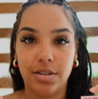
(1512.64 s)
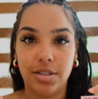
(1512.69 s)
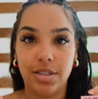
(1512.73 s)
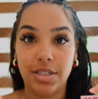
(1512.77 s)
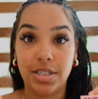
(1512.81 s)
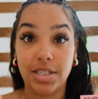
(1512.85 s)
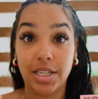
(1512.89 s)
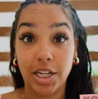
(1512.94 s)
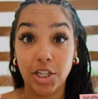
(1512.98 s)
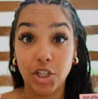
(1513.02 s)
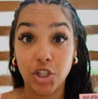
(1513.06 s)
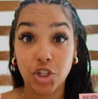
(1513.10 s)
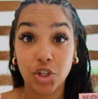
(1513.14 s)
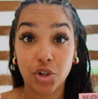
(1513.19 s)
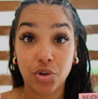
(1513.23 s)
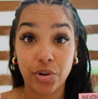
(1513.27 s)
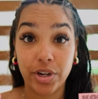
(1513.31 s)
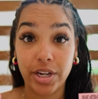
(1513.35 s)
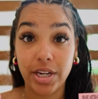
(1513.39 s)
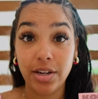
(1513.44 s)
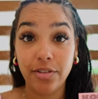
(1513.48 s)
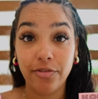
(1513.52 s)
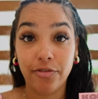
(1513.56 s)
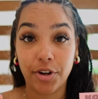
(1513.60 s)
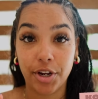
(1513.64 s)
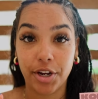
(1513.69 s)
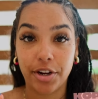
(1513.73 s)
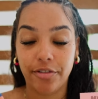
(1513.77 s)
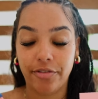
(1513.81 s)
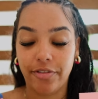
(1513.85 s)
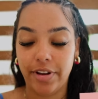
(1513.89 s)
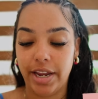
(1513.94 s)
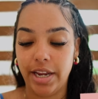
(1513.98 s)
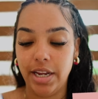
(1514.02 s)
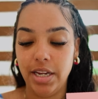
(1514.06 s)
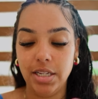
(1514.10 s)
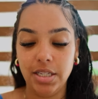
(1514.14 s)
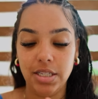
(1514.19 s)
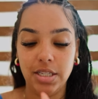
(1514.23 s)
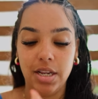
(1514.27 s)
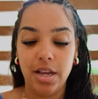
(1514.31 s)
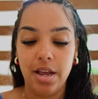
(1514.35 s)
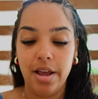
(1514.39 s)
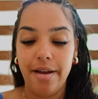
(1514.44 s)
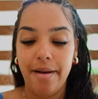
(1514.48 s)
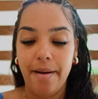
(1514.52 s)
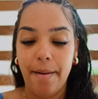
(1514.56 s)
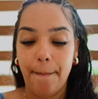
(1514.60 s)
sunscreen for your face,
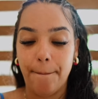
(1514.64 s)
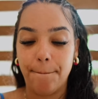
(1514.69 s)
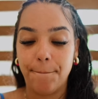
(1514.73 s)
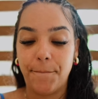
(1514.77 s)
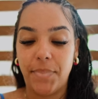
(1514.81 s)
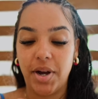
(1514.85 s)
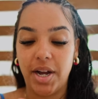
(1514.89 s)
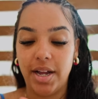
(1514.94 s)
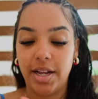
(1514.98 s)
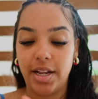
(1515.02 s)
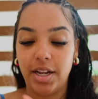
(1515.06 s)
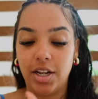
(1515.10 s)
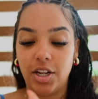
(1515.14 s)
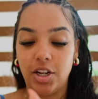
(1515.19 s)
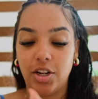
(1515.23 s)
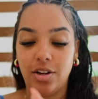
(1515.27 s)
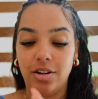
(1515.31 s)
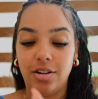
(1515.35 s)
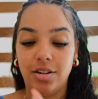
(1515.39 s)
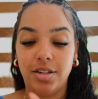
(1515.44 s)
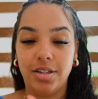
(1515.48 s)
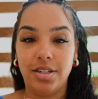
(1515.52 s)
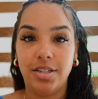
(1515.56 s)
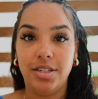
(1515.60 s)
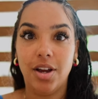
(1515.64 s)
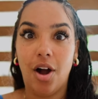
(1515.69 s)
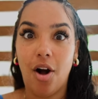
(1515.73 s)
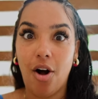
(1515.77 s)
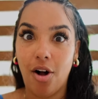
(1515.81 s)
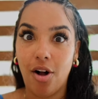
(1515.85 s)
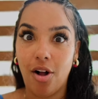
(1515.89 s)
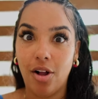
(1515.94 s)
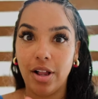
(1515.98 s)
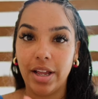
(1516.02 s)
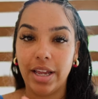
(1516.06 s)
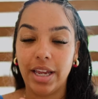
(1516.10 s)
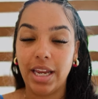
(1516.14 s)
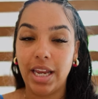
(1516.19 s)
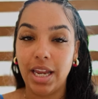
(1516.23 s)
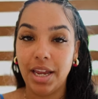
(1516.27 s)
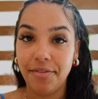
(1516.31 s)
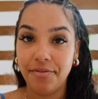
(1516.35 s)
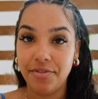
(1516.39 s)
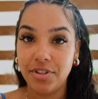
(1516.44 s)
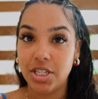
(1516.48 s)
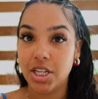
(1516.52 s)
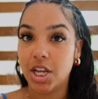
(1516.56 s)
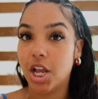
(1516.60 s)
but y'all, it
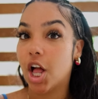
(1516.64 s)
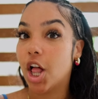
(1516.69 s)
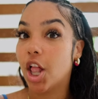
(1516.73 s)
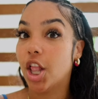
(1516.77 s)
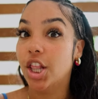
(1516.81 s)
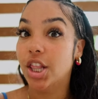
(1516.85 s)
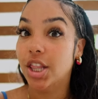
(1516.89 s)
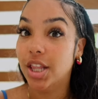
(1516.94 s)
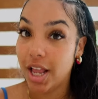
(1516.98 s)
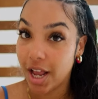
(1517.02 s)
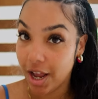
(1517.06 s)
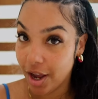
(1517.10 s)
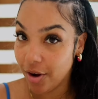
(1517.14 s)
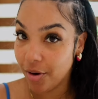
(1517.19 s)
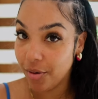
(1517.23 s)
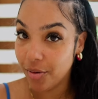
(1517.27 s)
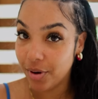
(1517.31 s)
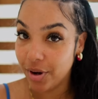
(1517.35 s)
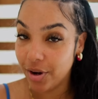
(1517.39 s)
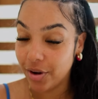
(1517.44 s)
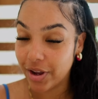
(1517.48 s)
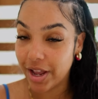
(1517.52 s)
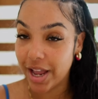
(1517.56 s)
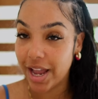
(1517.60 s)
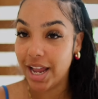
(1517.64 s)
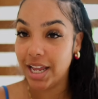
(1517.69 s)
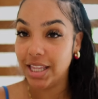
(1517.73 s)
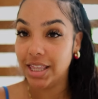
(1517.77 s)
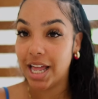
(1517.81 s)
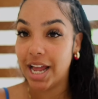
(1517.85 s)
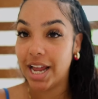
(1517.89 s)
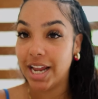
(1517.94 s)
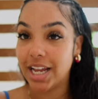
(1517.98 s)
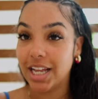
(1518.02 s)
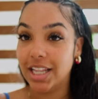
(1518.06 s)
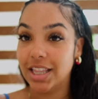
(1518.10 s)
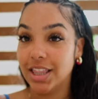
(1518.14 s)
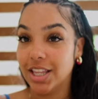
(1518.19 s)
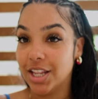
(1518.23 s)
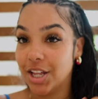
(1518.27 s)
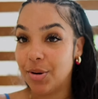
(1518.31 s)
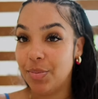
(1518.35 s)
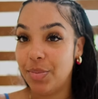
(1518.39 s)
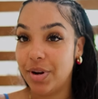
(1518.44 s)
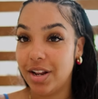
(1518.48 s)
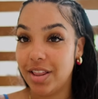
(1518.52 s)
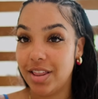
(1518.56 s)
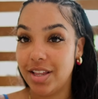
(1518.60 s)
gives glow, okay? Like a
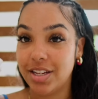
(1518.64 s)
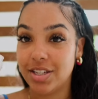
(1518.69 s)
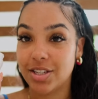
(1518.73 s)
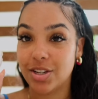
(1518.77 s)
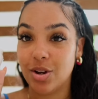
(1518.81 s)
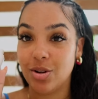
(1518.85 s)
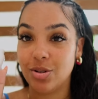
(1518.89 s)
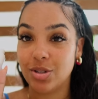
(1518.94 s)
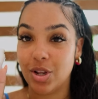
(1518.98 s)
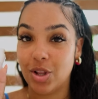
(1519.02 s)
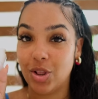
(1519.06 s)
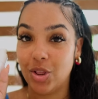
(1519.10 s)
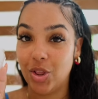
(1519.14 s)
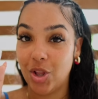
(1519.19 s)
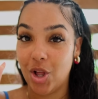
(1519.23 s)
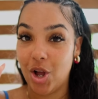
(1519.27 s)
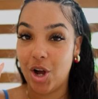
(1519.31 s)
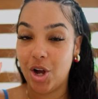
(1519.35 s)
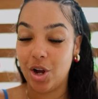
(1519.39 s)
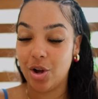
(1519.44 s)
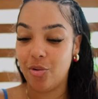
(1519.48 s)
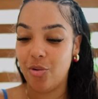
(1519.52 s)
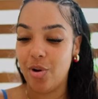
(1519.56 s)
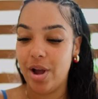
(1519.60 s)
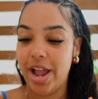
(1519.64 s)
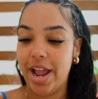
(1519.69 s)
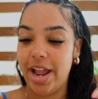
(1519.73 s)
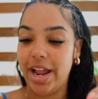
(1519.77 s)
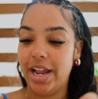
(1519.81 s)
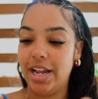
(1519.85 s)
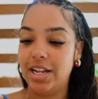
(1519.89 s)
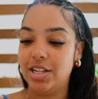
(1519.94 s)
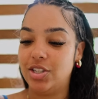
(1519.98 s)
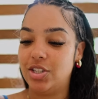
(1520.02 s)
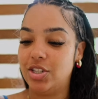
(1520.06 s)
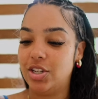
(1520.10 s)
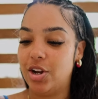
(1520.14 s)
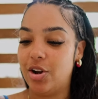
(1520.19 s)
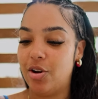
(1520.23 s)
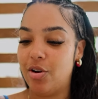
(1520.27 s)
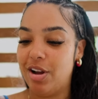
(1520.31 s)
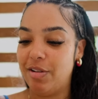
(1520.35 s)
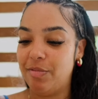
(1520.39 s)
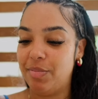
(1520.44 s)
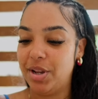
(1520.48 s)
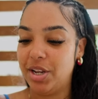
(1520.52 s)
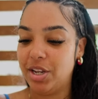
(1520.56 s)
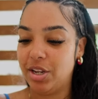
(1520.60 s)
little bit of this goes a long way. And so
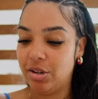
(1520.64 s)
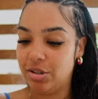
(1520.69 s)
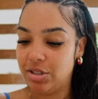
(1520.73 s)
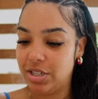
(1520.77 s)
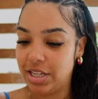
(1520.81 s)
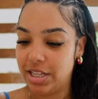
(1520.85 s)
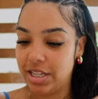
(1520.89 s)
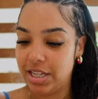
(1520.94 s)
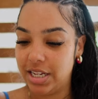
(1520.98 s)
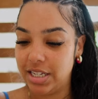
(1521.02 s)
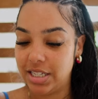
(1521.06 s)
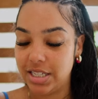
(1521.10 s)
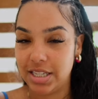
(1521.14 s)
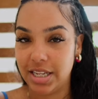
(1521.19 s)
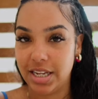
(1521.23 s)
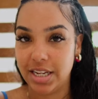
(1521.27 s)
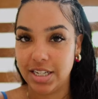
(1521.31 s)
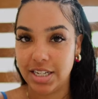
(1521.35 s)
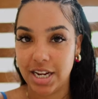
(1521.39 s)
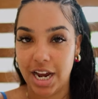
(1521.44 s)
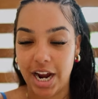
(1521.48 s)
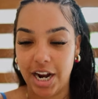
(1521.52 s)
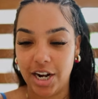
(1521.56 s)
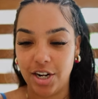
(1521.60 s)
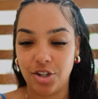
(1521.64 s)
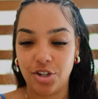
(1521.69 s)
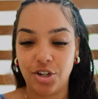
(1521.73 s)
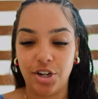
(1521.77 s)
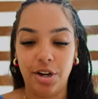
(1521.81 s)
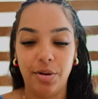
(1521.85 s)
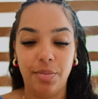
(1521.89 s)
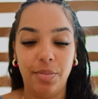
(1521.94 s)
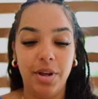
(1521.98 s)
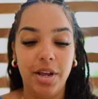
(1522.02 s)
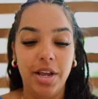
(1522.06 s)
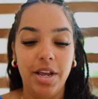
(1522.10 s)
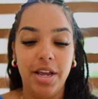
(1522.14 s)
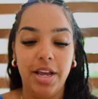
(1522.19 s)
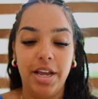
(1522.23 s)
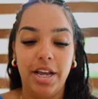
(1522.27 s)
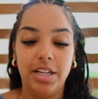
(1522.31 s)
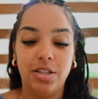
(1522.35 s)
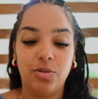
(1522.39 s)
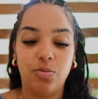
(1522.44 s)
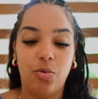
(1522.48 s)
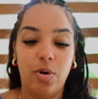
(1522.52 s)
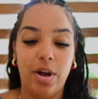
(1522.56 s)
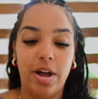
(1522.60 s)
I've been using this the entire trip
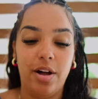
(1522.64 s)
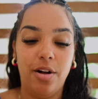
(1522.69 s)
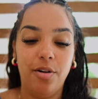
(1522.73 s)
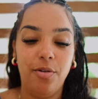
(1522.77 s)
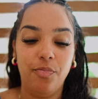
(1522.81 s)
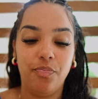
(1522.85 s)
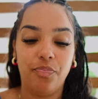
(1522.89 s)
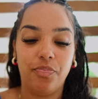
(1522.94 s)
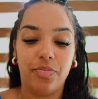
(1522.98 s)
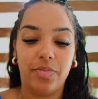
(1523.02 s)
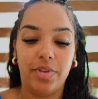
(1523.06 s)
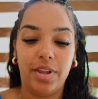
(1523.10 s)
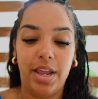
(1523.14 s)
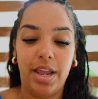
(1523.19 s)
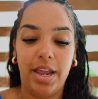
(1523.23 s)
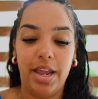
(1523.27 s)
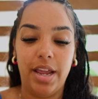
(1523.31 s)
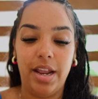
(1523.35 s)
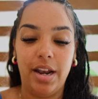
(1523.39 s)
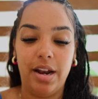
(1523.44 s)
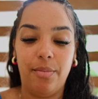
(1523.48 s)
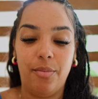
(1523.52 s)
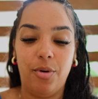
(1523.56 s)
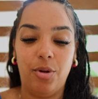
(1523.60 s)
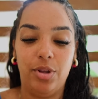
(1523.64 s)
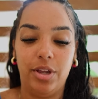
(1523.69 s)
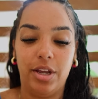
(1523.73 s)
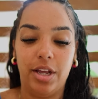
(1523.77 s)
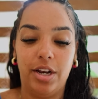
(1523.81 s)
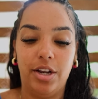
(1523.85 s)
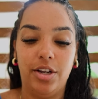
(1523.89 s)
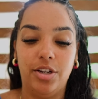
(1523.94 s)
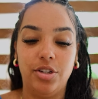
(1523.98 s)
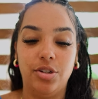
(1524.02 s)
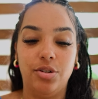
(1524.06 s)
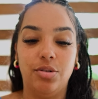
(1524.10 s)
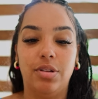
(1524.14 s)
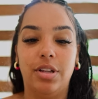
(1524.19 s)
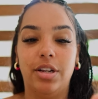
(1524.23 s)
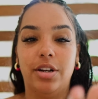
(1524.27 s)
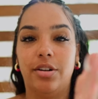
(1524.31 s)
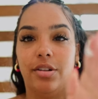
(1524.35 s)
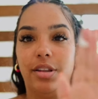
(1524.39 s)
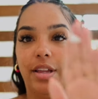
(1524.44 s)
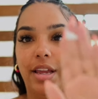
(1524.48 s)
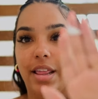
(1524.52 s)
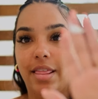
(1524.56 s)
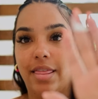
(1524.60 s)
as well. And I'm only gonna do
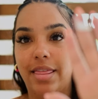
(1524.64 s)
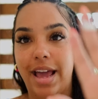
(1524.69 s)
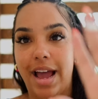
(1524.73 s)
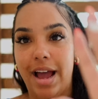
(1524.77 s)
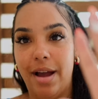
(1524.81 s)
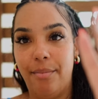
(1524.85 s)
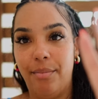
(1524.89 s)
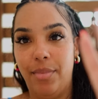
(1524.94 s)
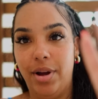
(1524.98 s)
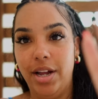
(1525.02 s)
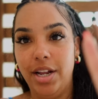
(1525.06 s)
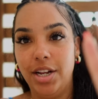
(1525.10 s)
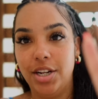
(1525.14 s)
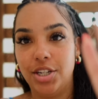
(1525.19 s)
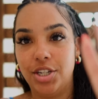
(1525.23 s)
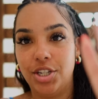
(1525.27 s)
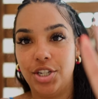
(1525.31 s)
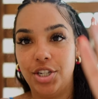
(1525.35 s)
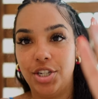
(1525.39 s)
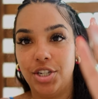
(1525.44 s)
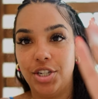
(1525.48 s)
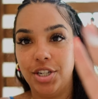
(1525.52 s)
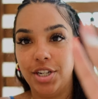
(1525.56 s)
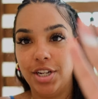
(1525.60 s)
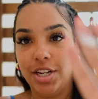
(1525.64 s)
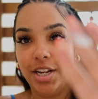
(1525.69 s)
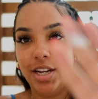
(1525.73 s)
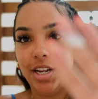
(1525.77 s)
literally that much